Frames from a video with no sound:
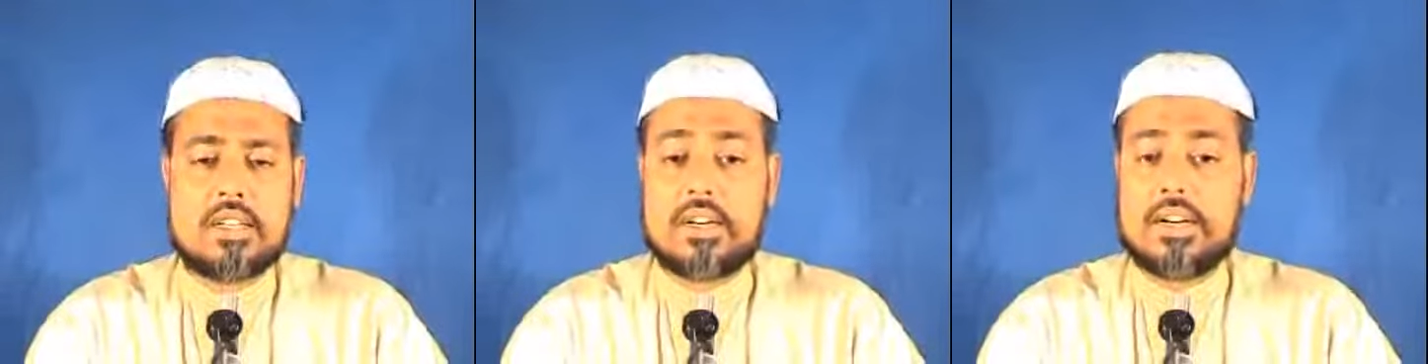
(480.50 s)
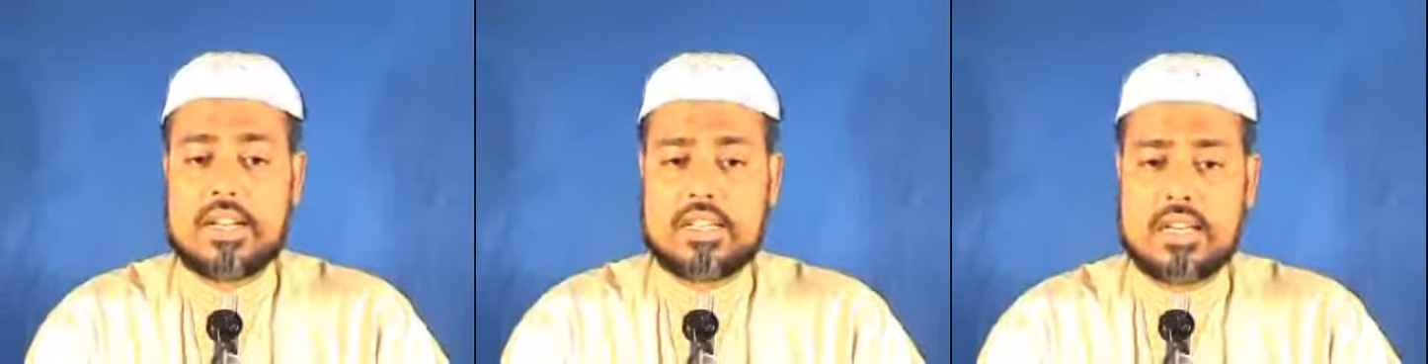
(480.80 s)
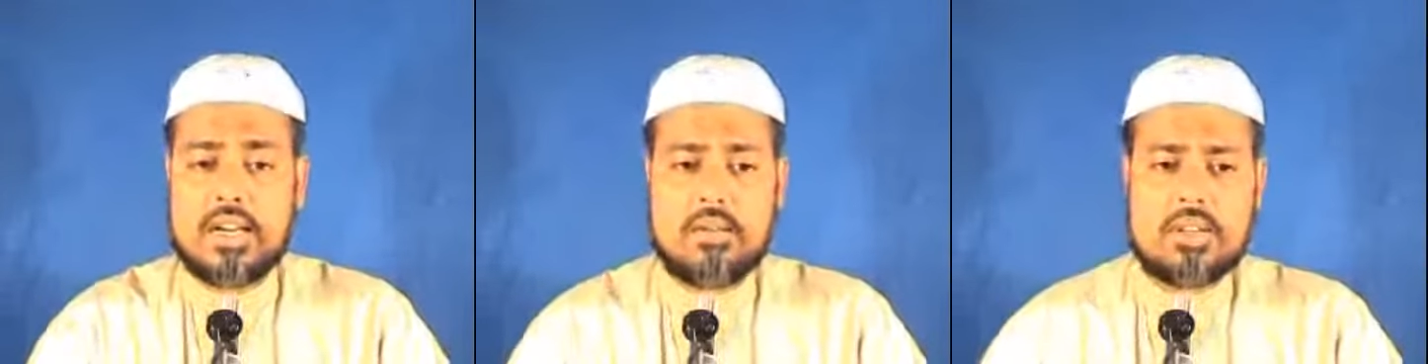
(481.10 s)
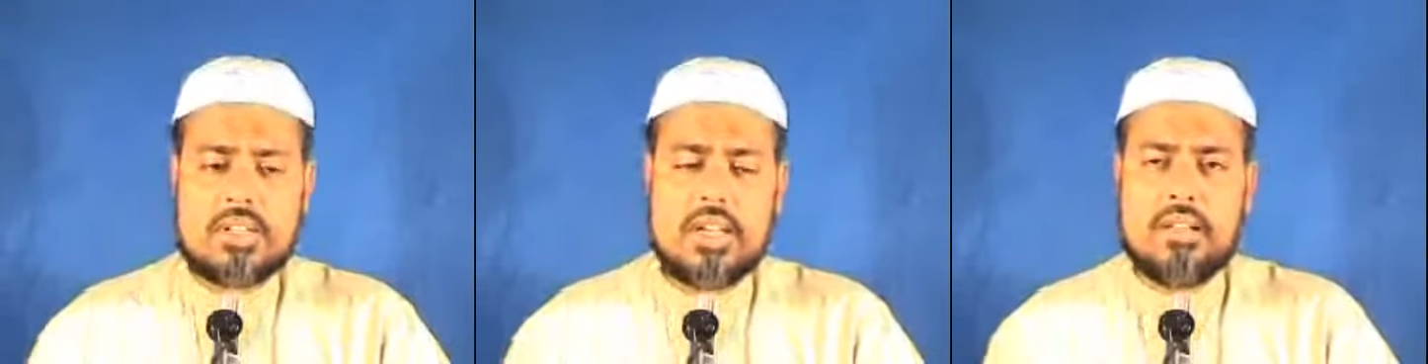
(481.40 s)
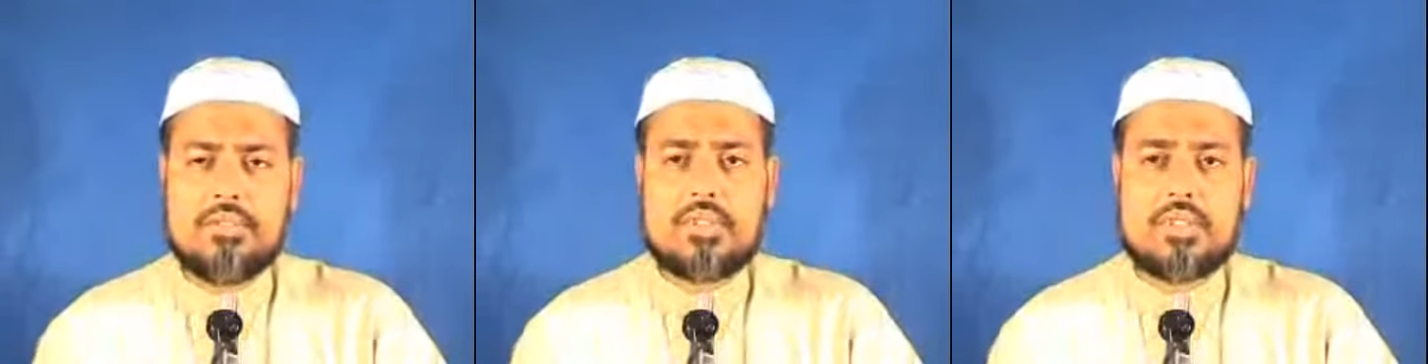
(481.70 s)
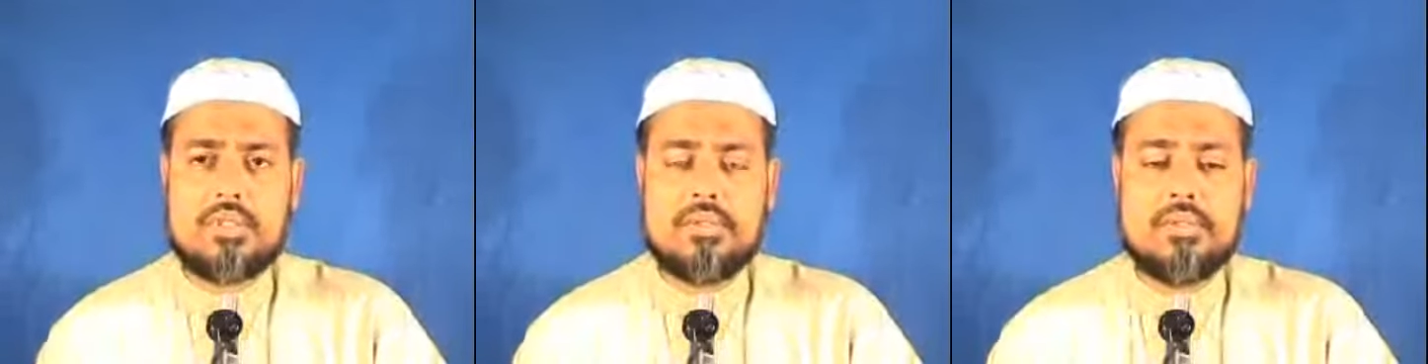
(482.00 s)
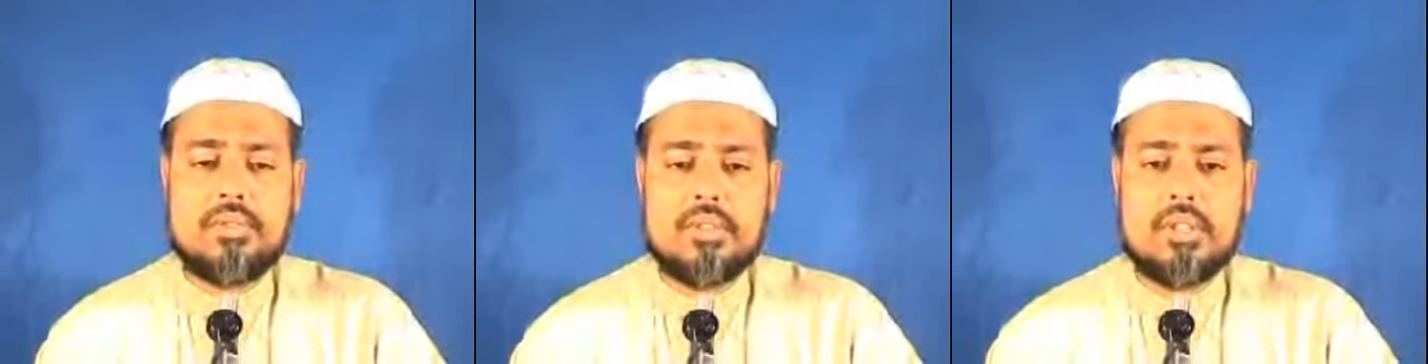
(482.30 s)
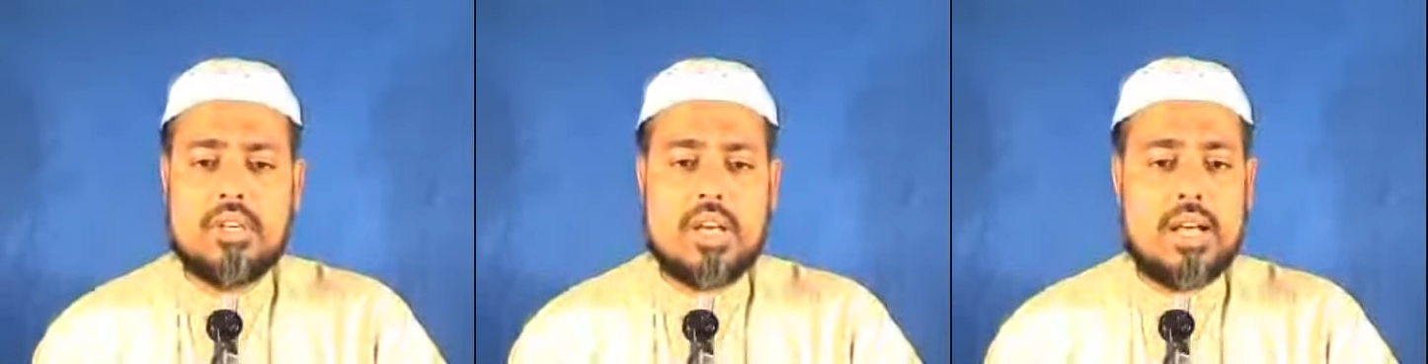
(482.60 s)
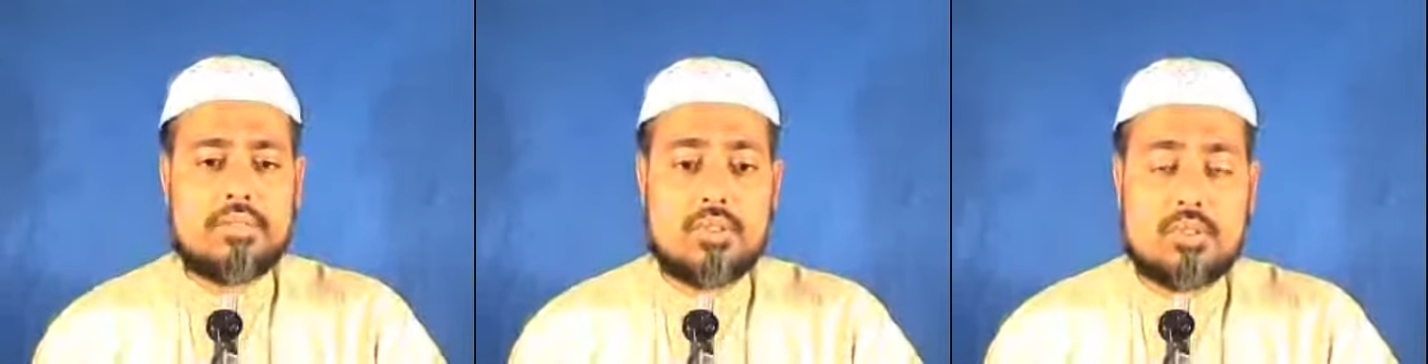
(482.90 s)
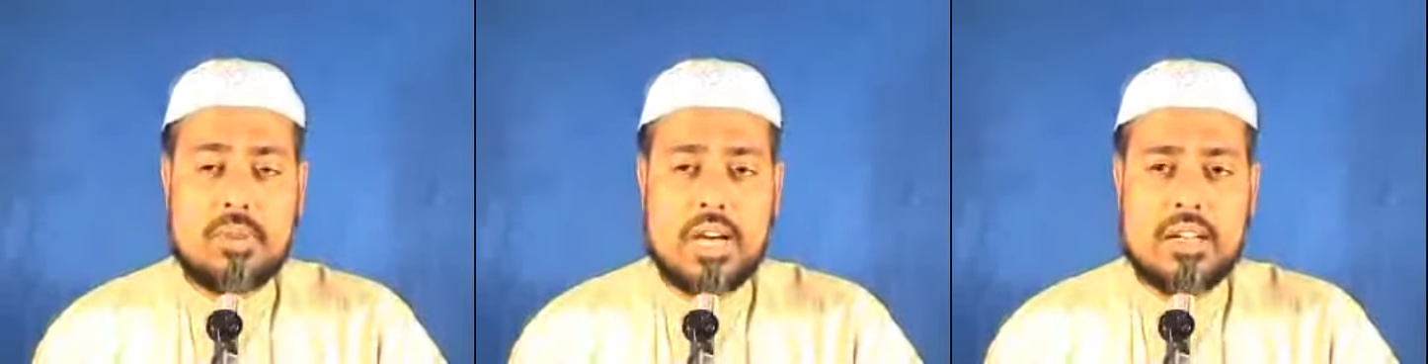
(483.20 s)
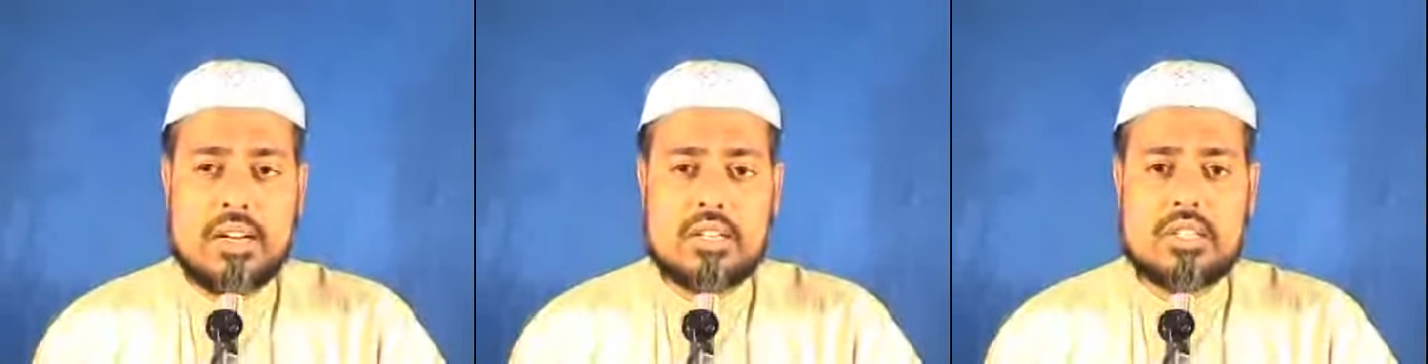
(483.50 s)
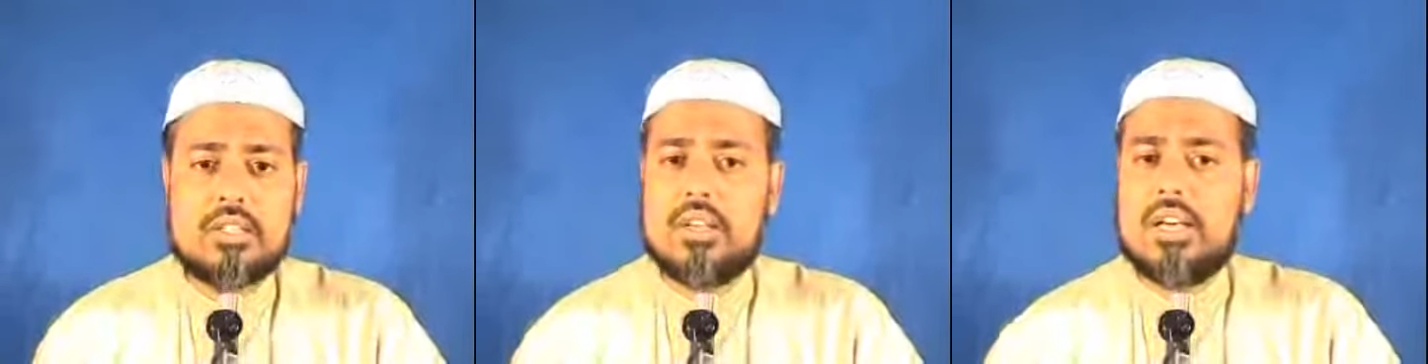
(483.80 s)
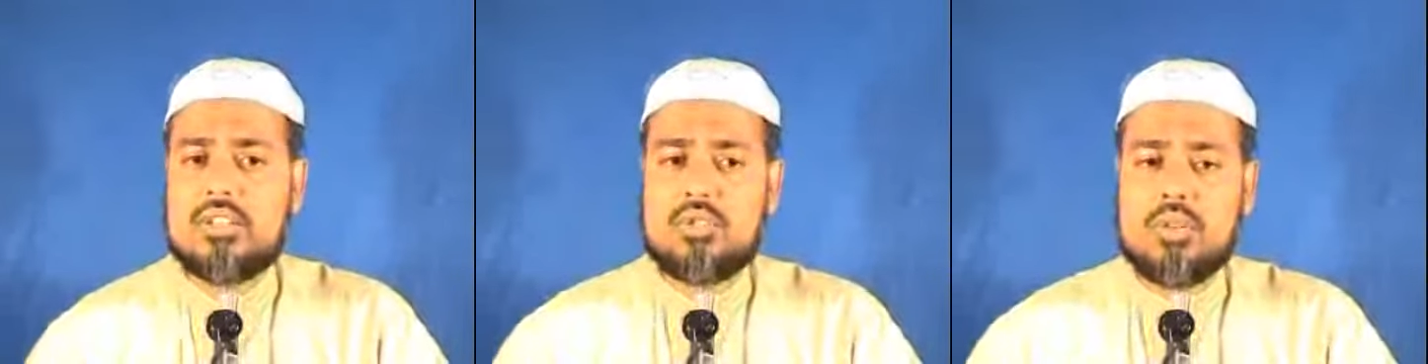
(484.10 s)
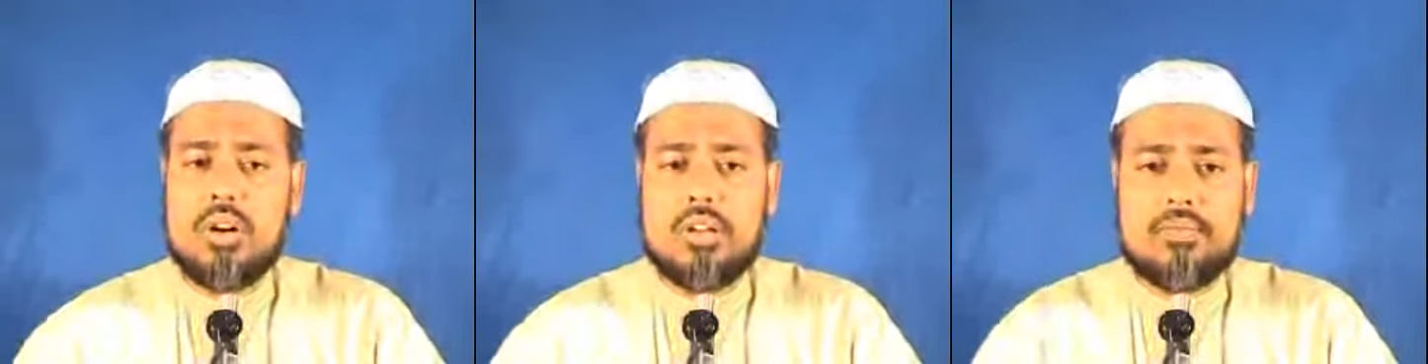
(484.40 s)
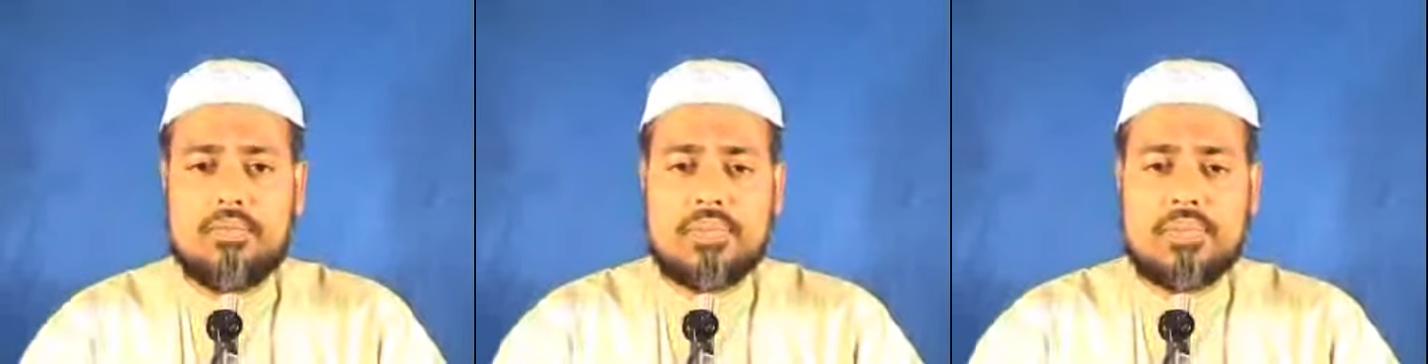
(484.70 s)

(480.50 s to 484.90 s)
correcting ourselves, have good manners, and so on.